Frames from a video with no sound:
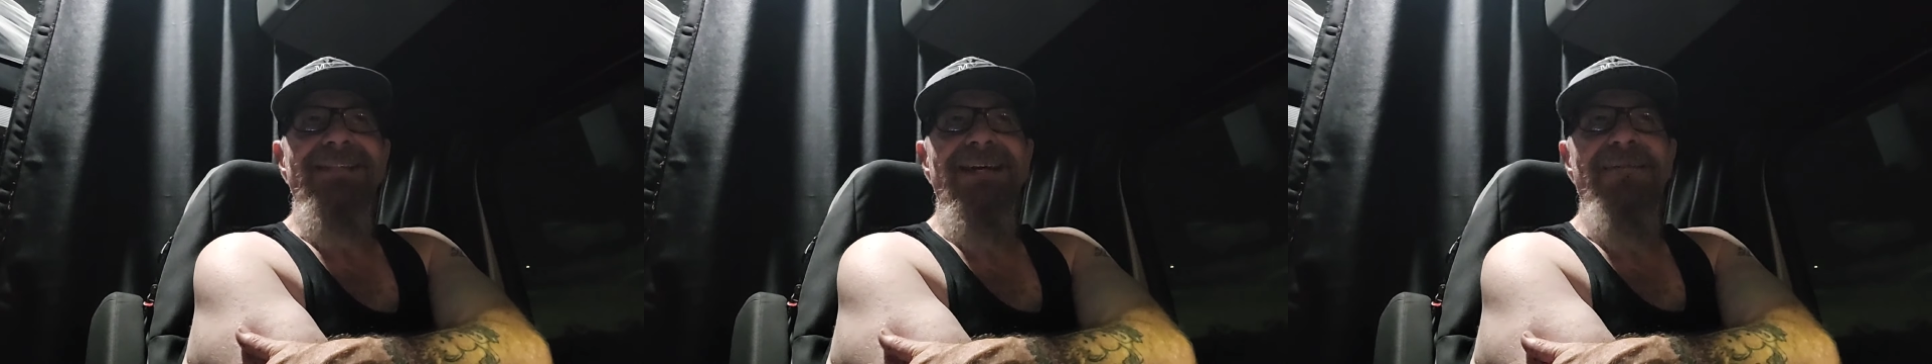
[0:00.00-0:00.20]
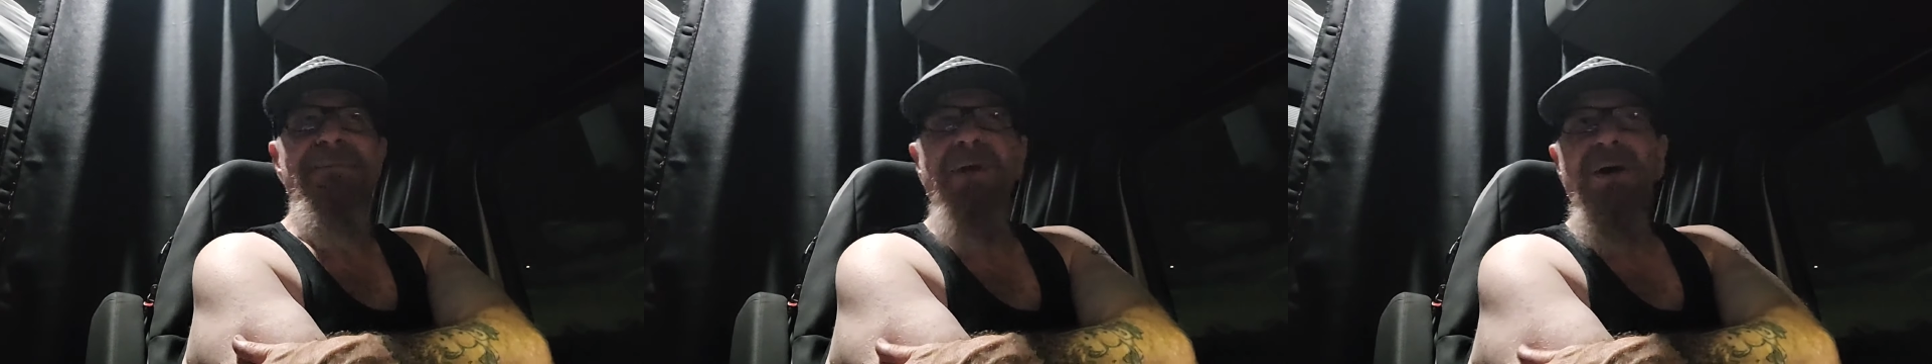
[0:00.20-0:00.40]

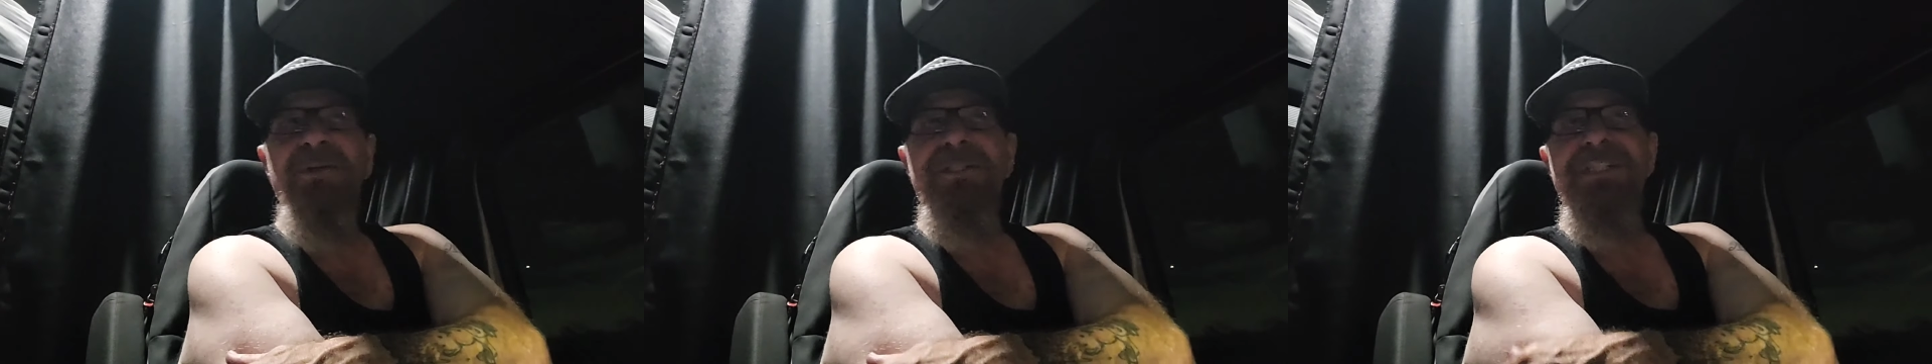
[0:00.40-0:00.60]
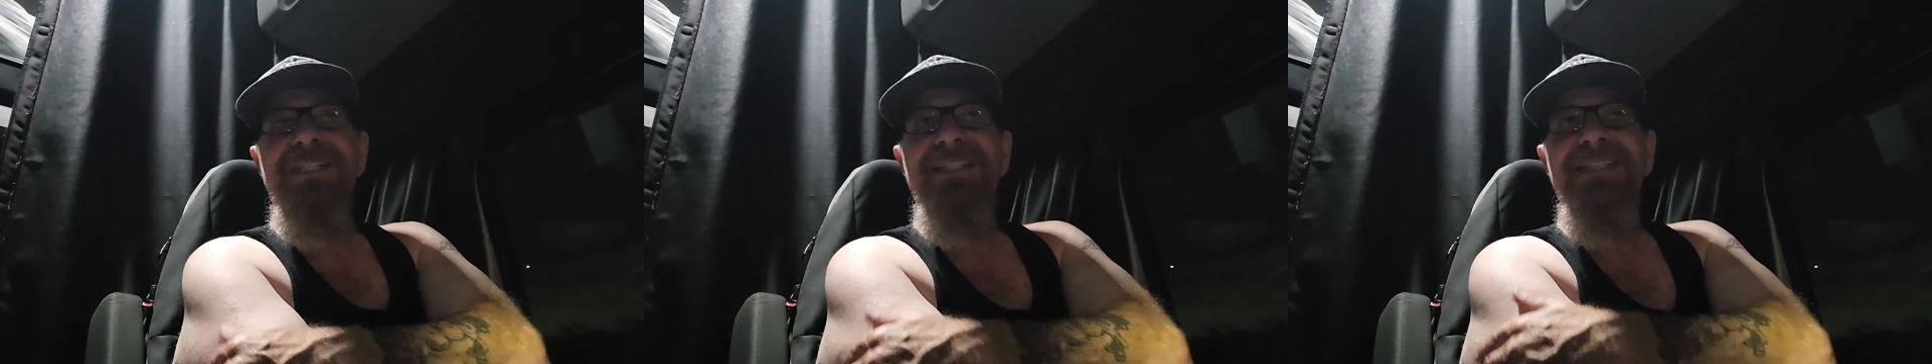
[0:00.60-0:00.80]

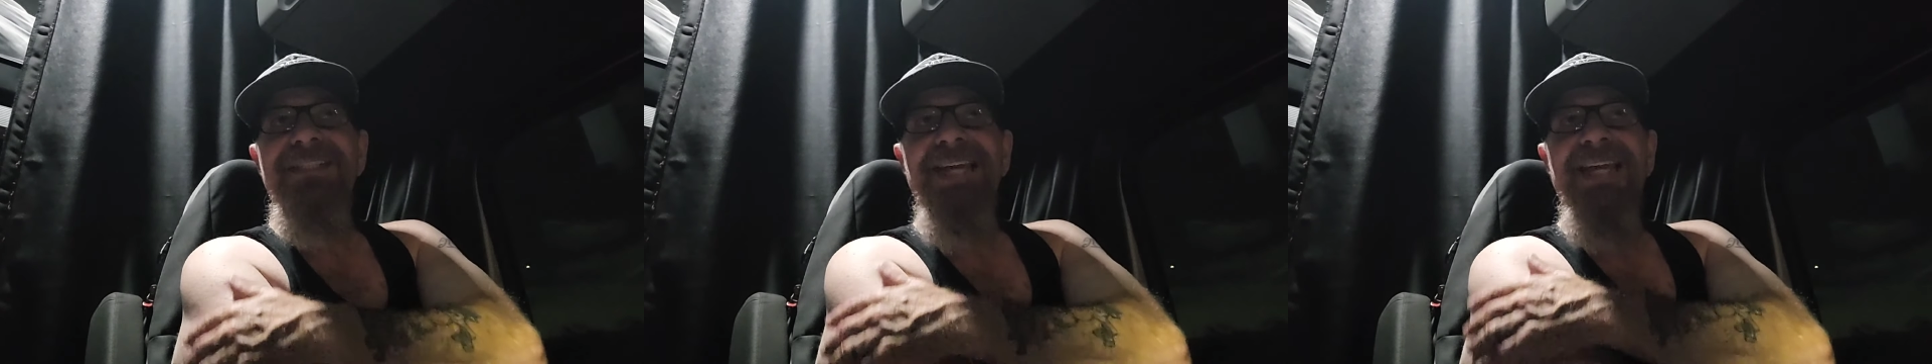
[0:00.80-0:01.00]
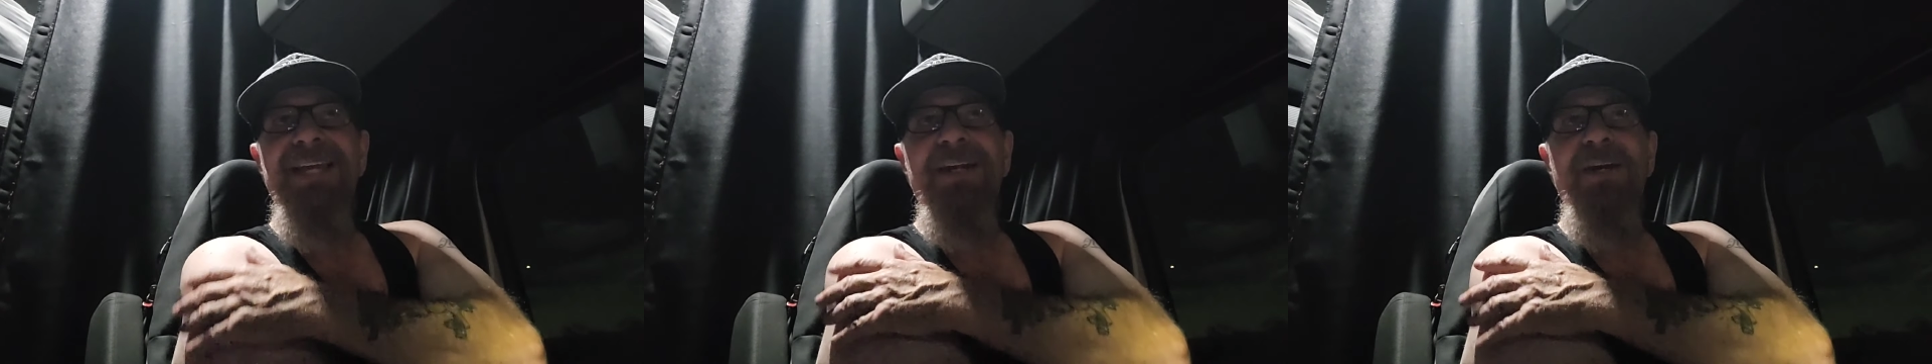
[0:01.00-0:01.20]
emotions
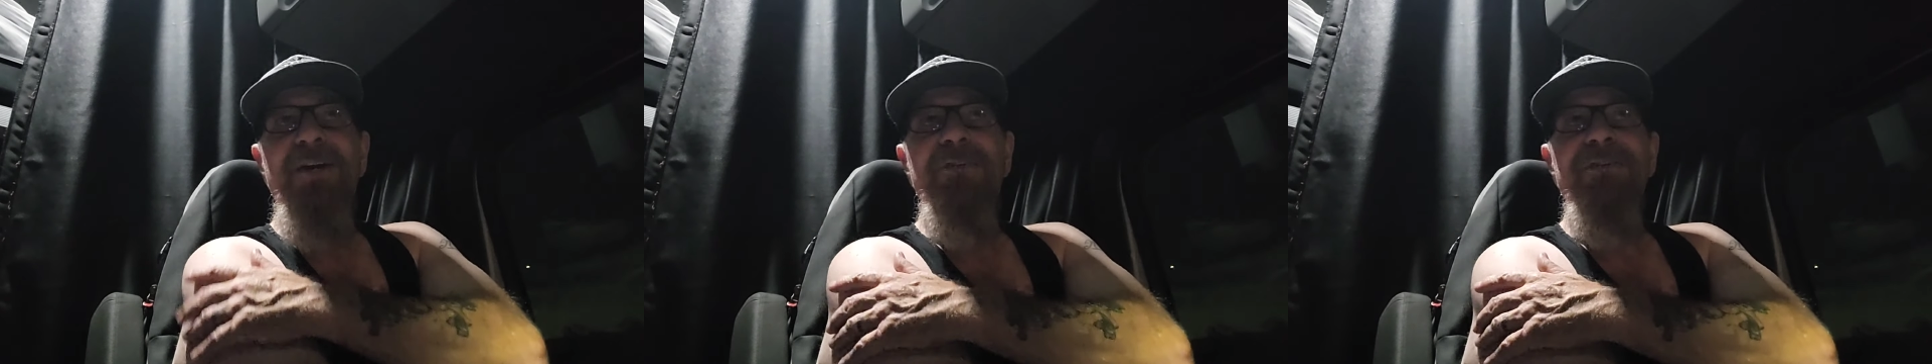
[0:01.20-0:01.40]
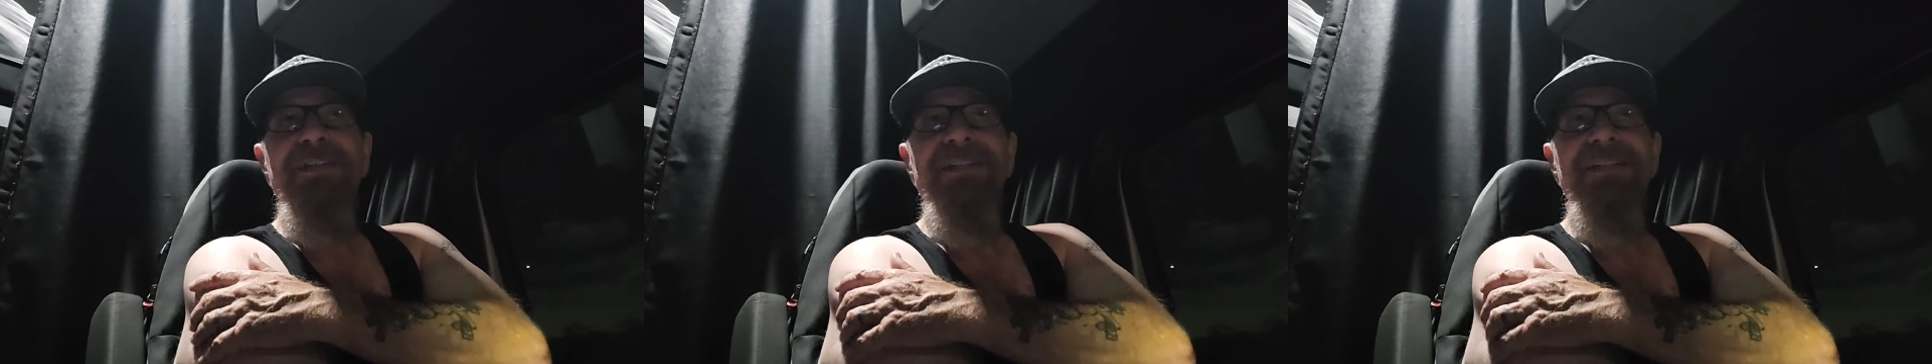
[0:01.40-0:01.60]
take
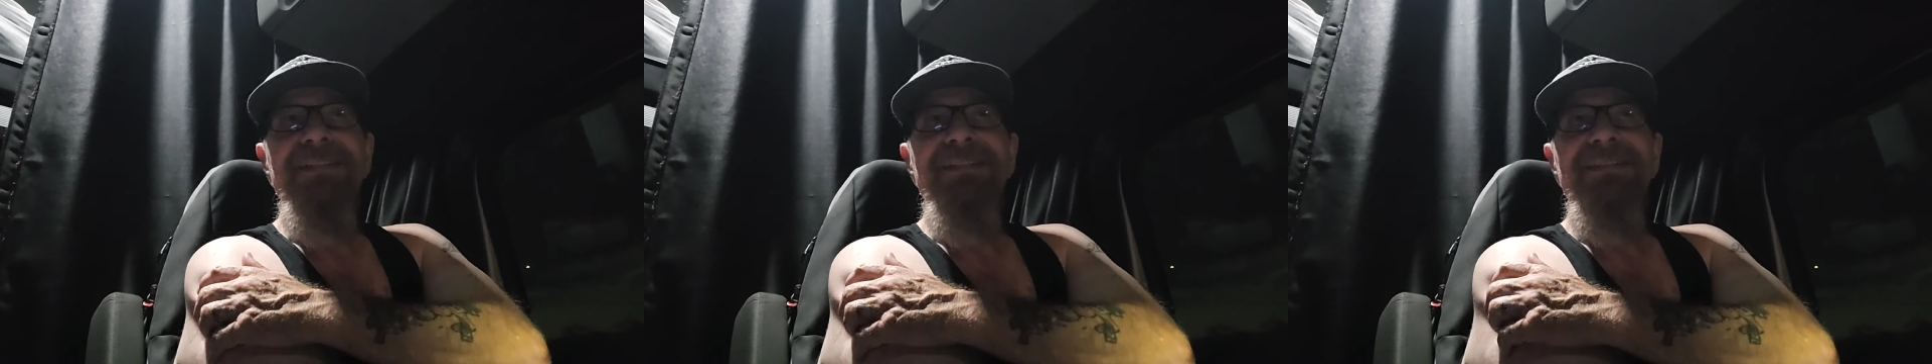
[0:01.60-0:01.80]
over.